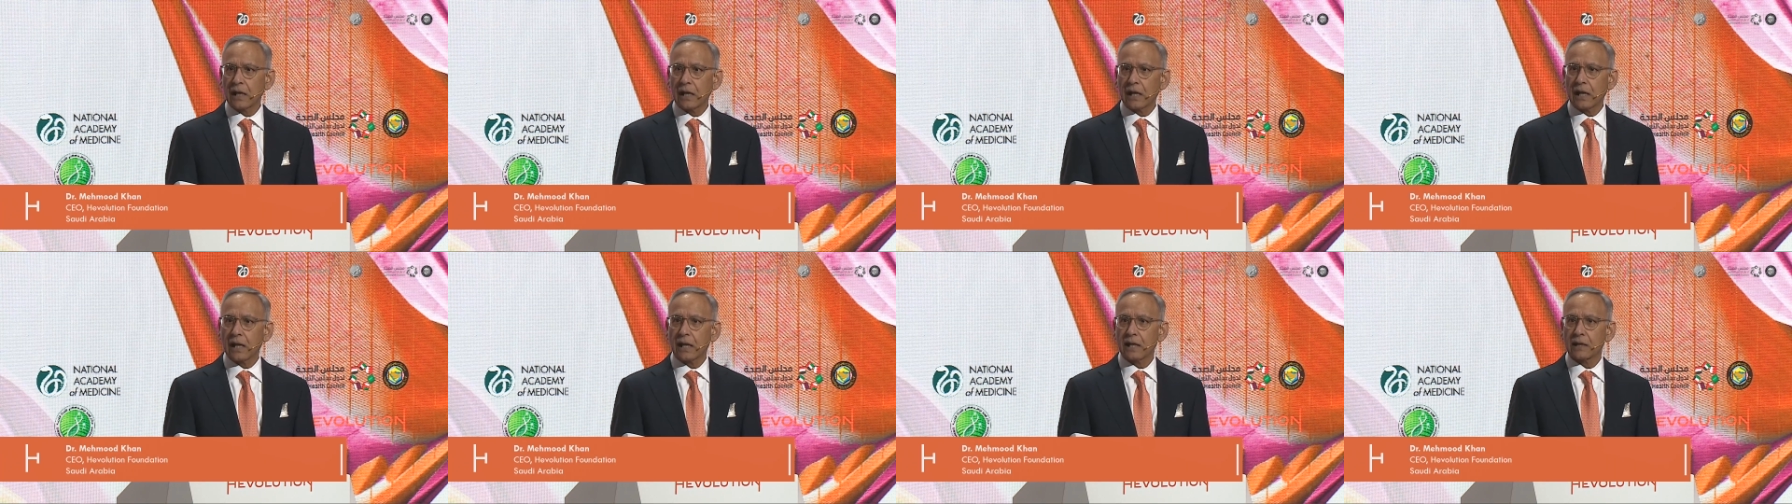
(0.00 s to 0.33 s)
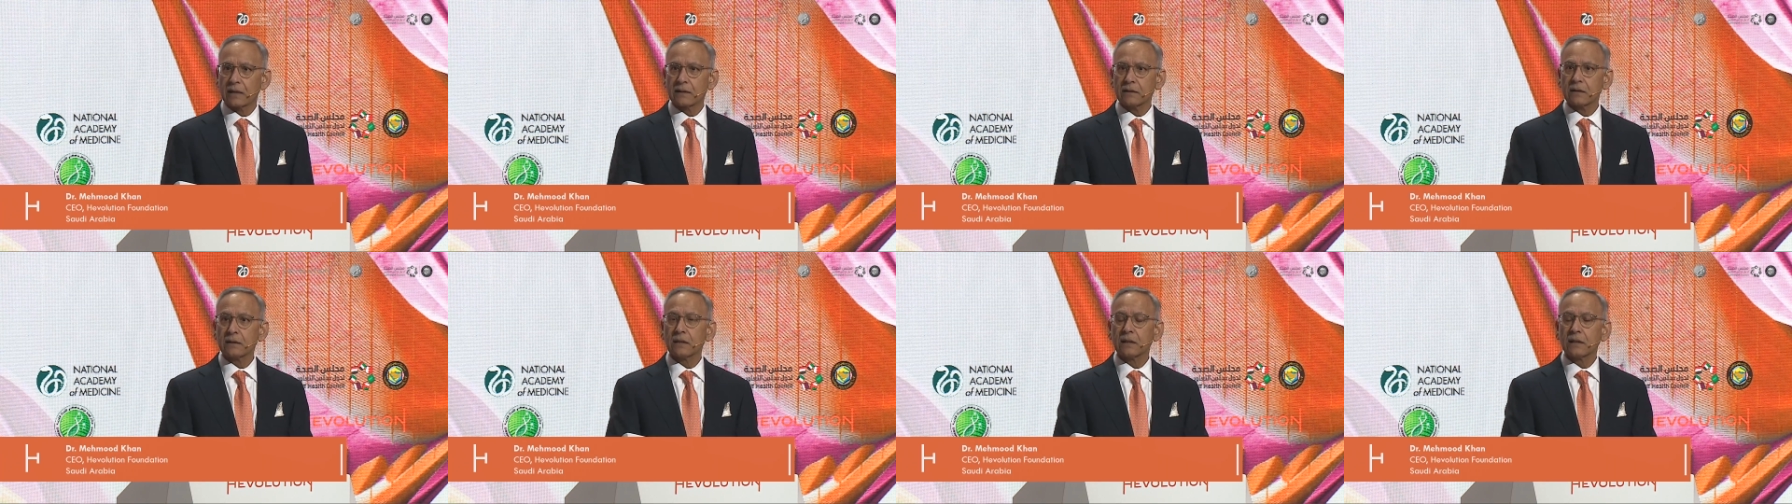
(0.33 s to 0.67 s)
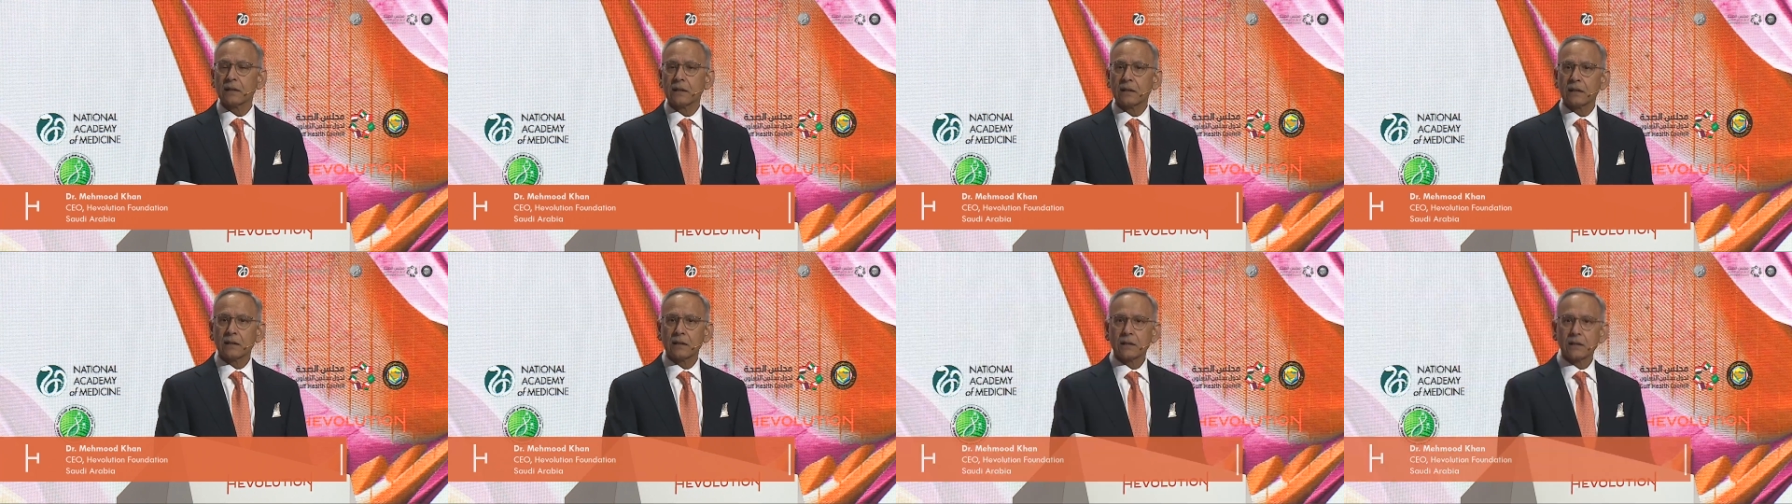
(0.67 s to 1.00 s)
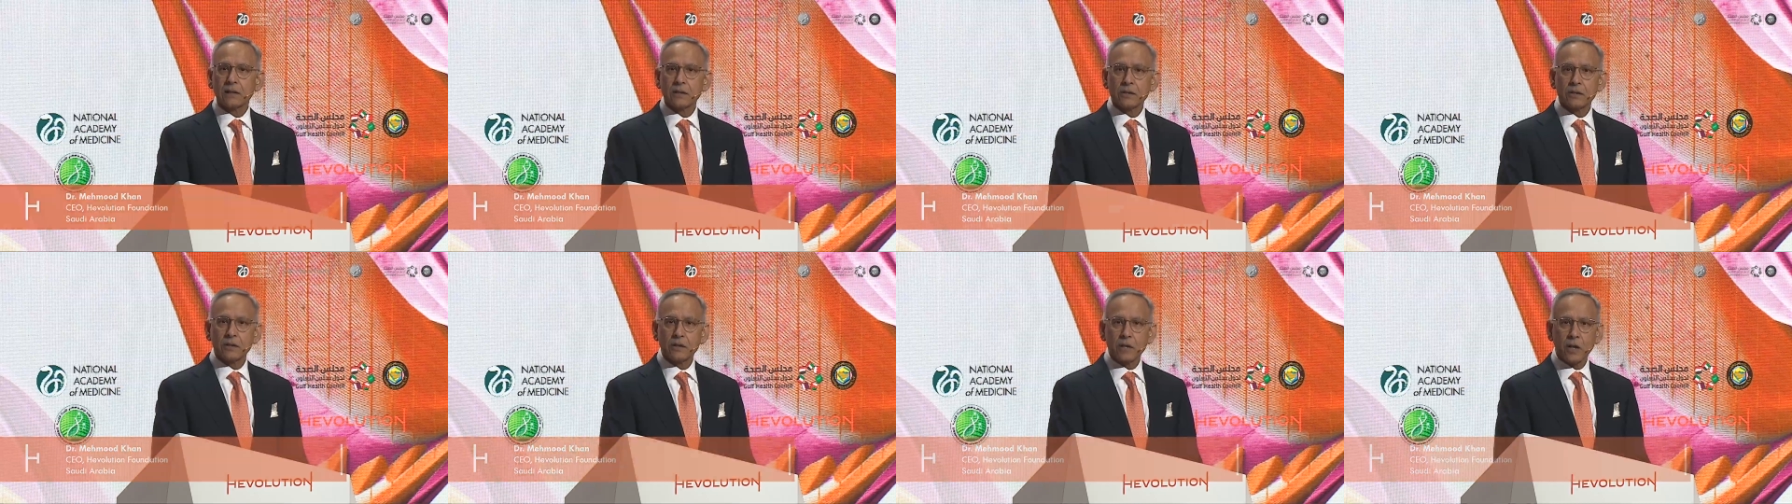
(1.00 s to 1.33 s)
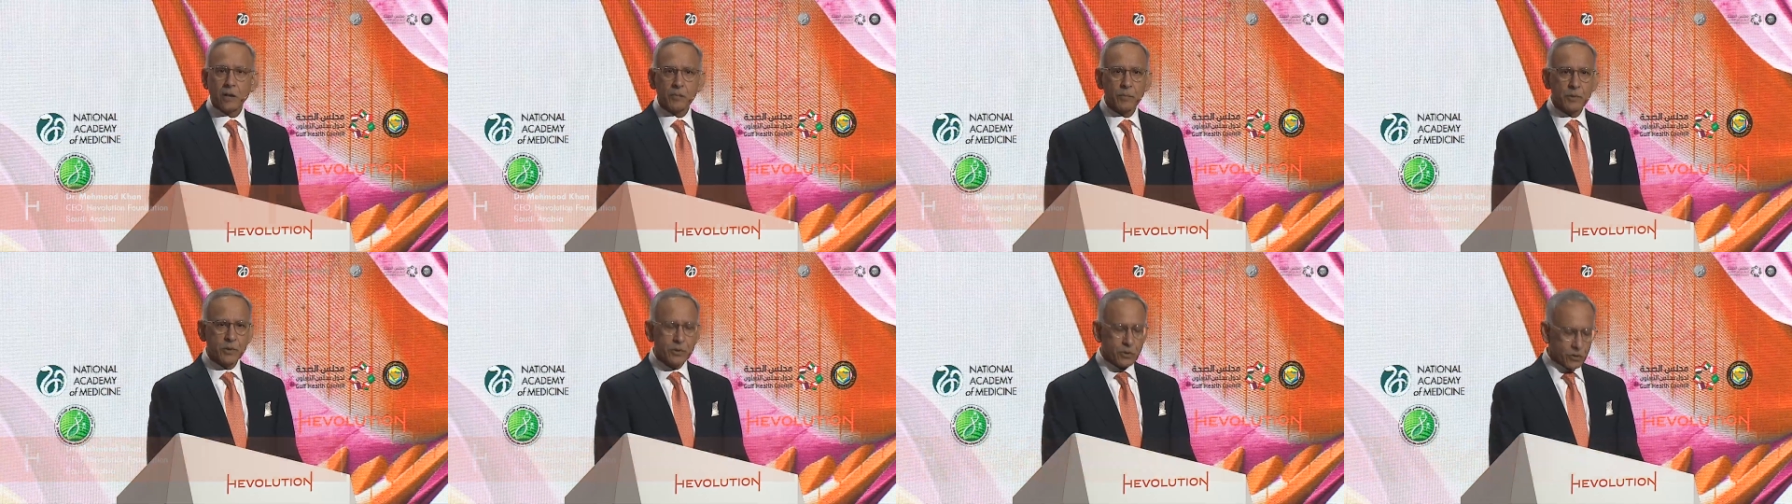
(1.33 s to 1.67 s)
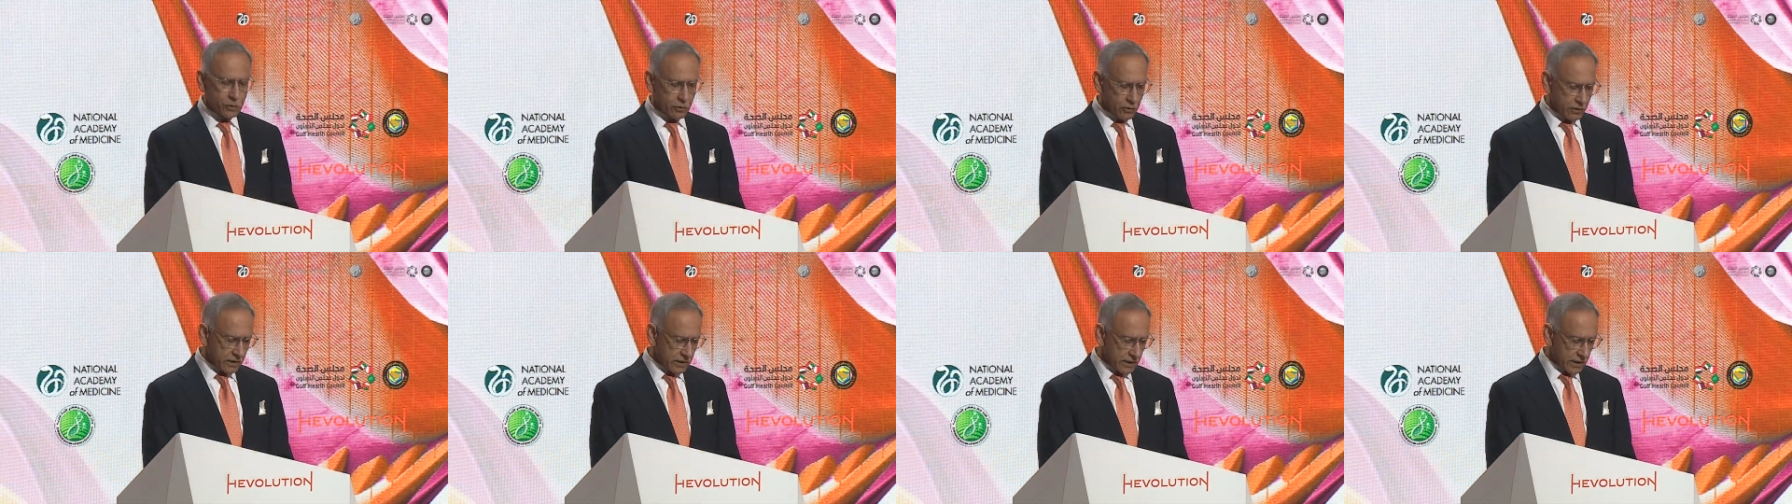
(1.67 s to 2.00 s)
and the
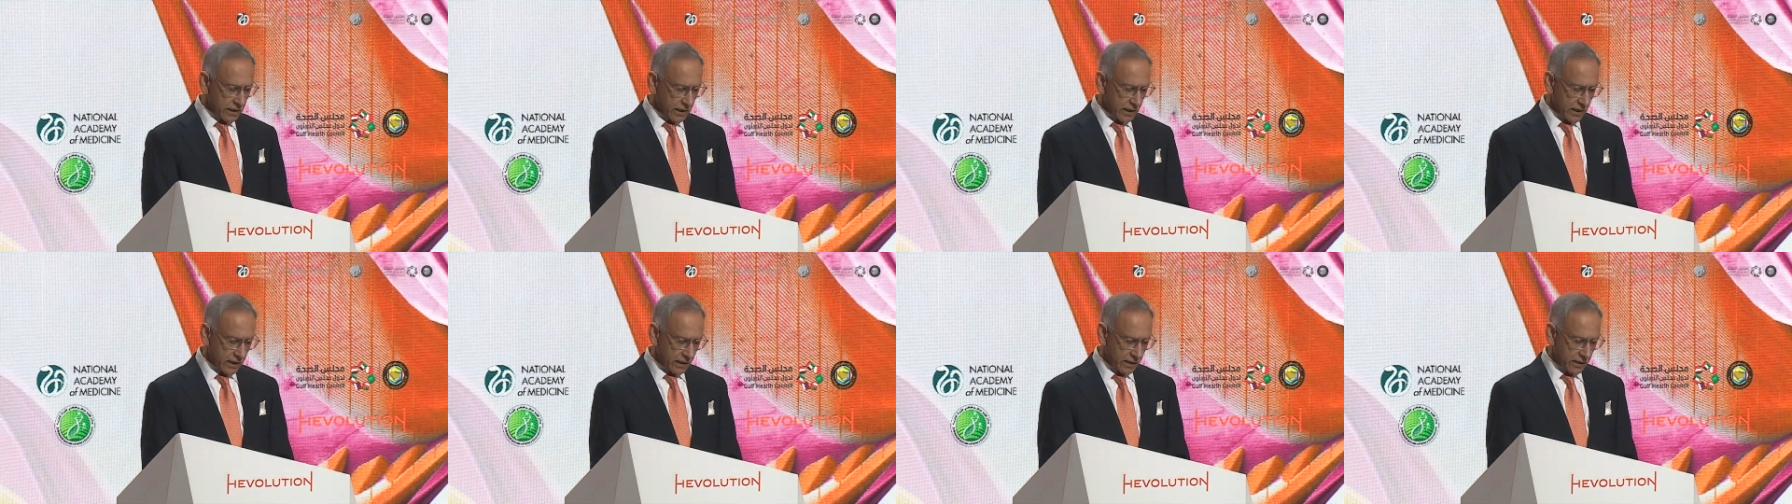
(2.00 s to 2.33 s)
opportunity